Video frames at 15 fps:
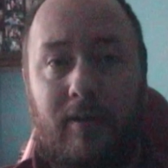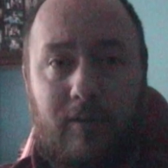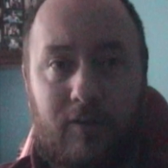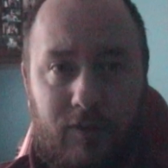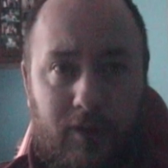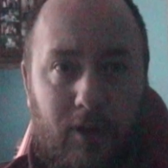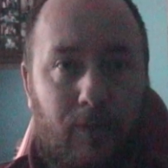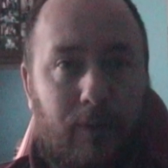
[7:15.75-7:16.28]

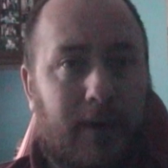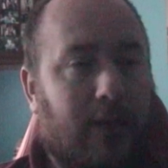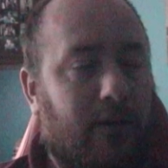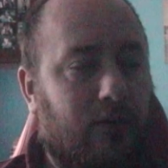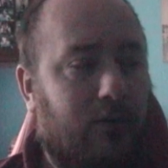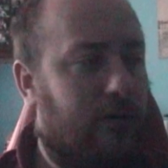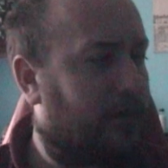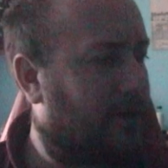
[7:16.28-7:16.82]
Sony,
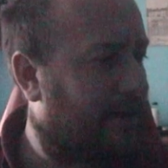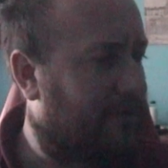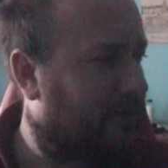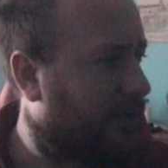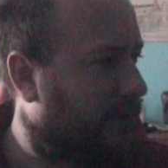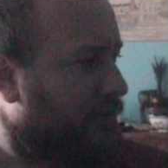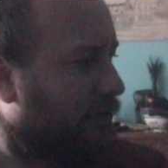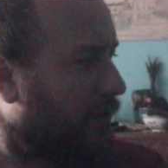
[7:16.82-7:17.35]
as you,
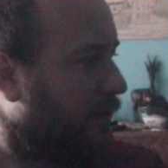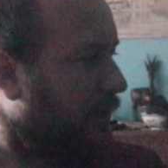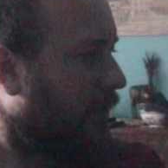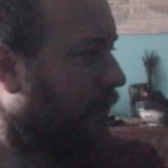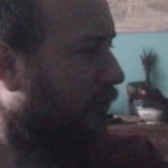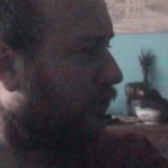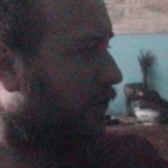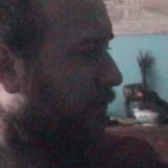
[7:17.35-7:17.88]
everything's Sony.
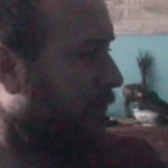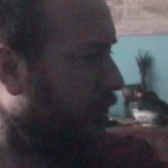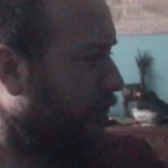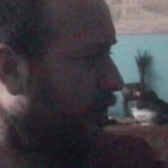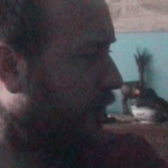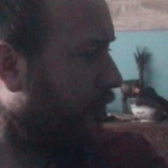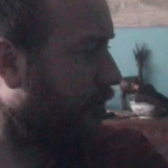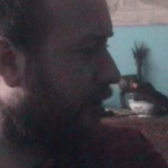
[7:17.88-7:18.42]
I've got so much
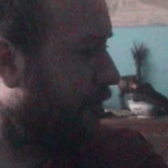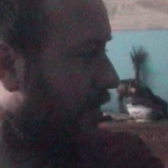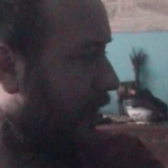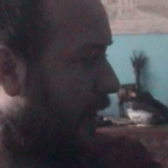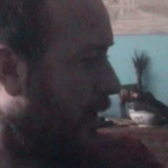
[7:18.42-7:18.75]
Sony stuff.